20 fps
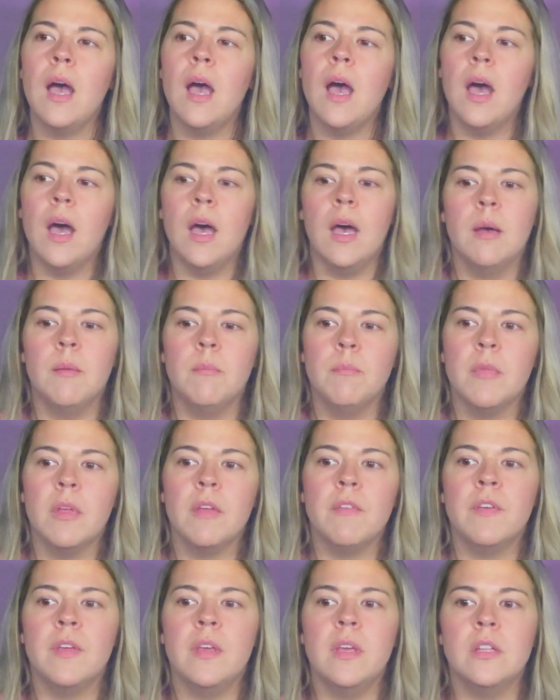
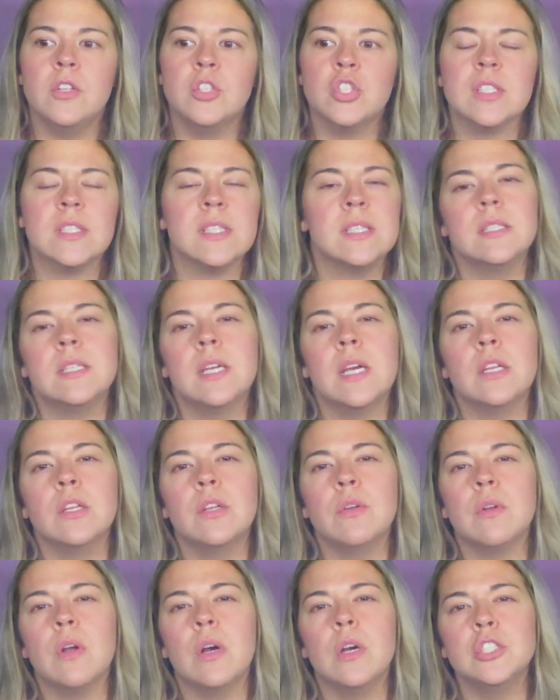if he just
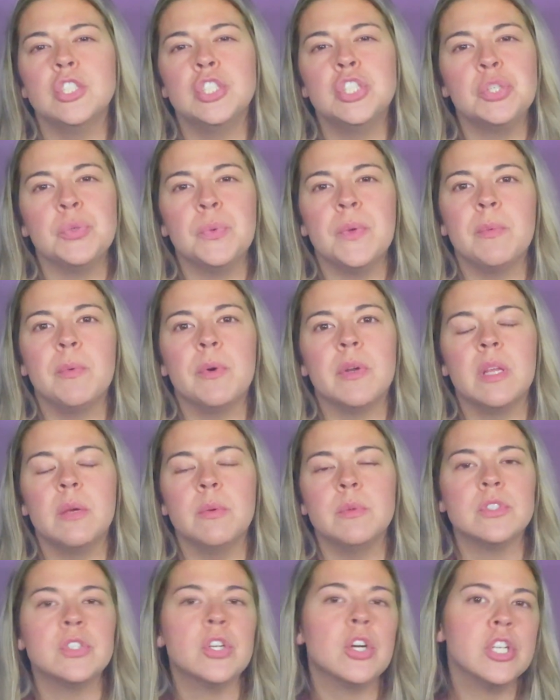continued on doing what
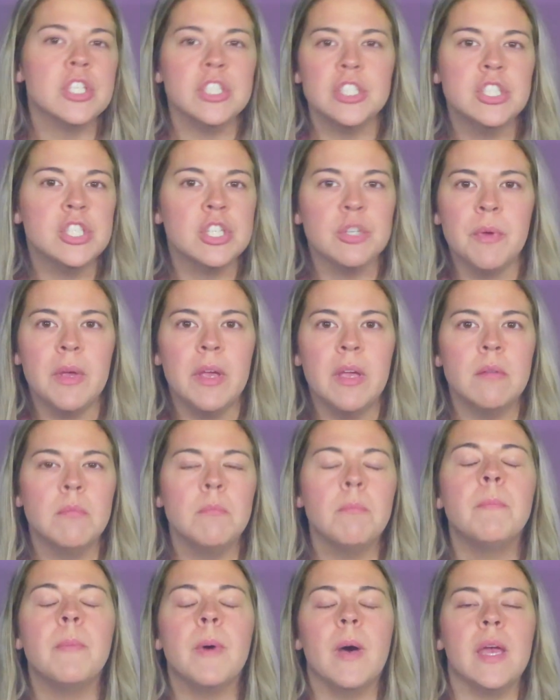he was already
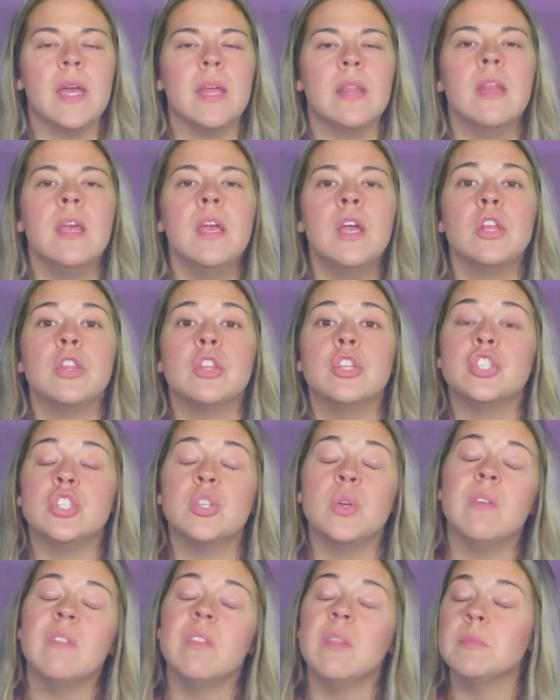doing, but the
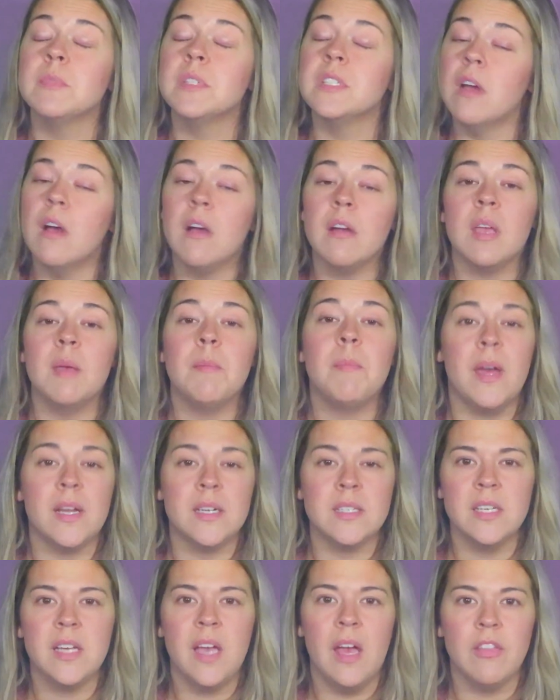two of them did not get
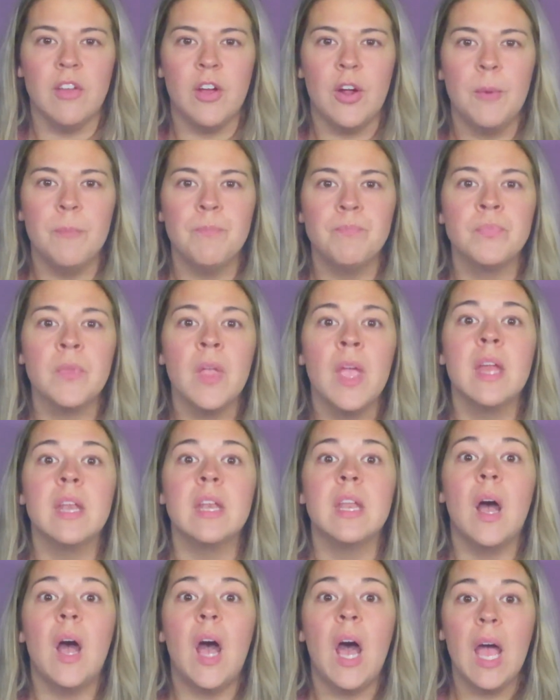back together.
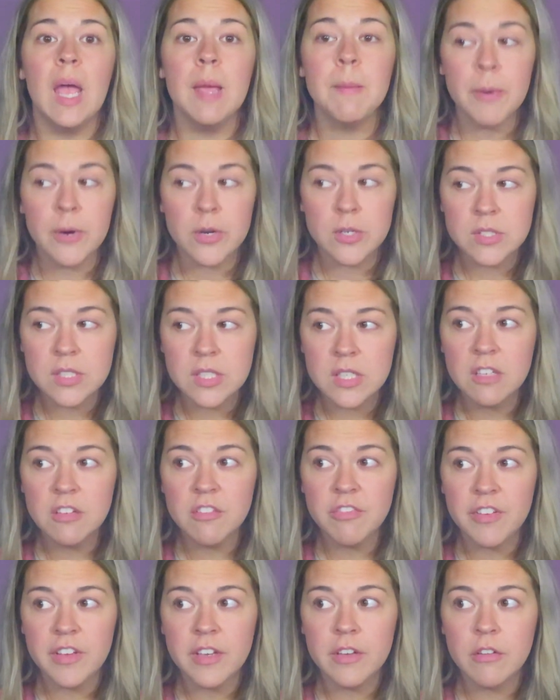Now, I
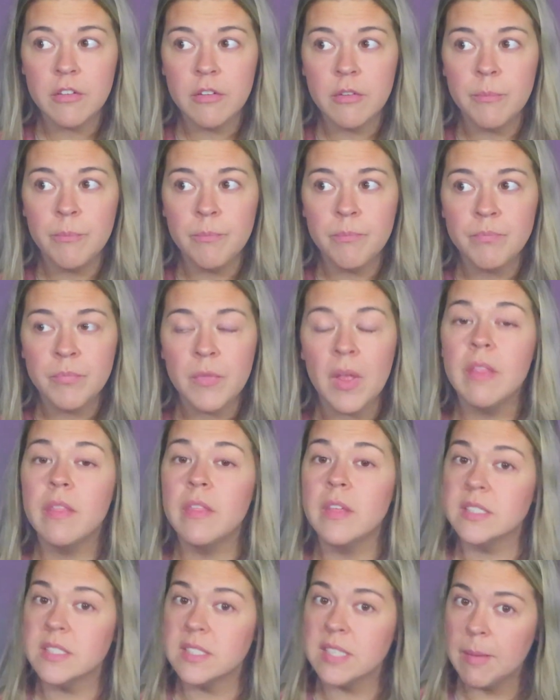personally feel
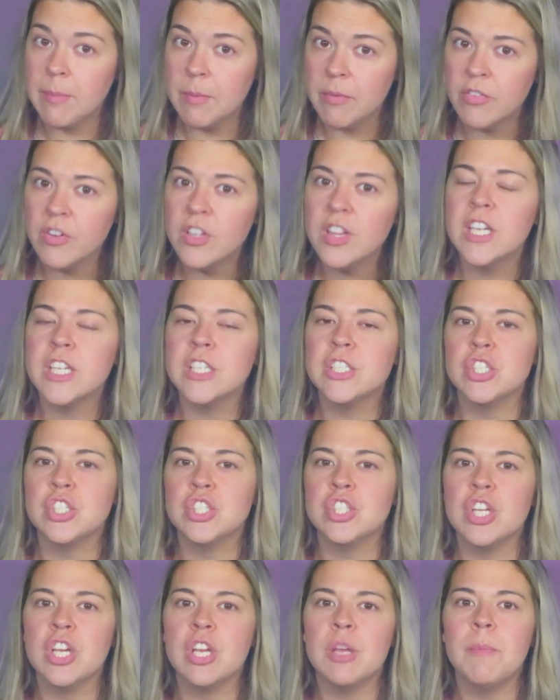this type of
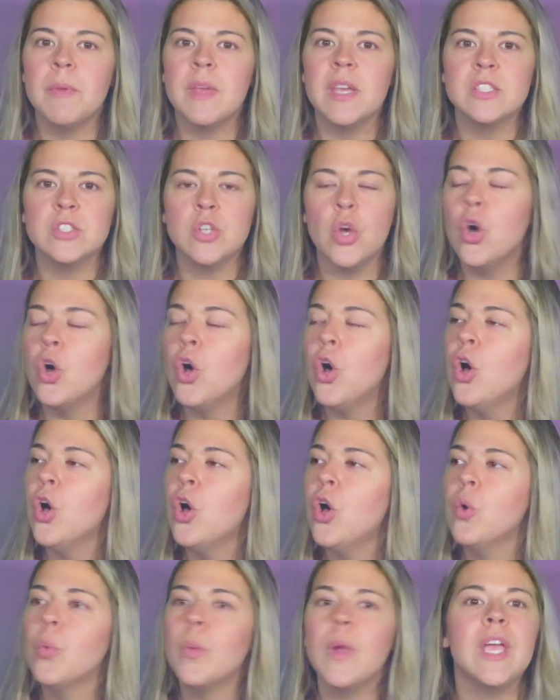relationship is
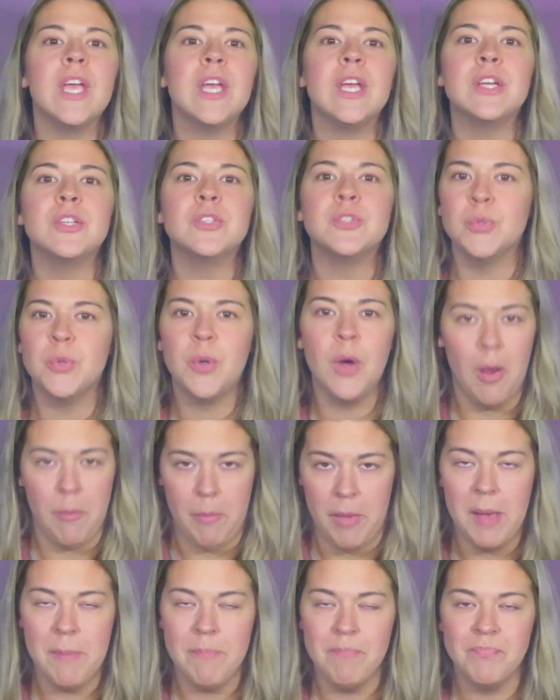all way too
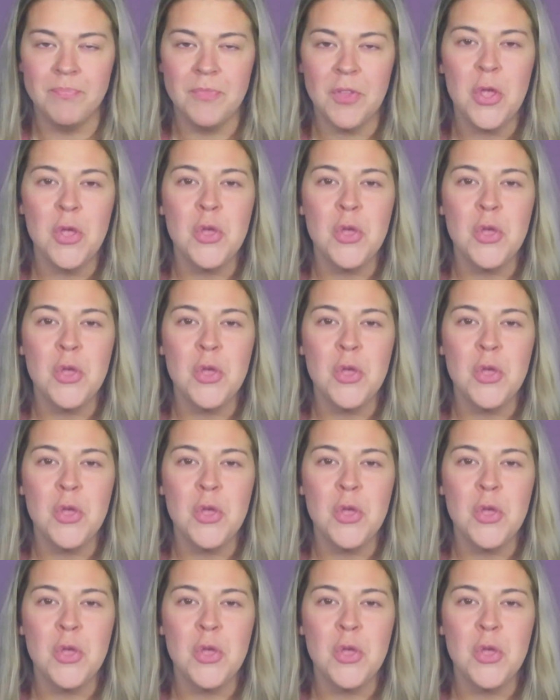common.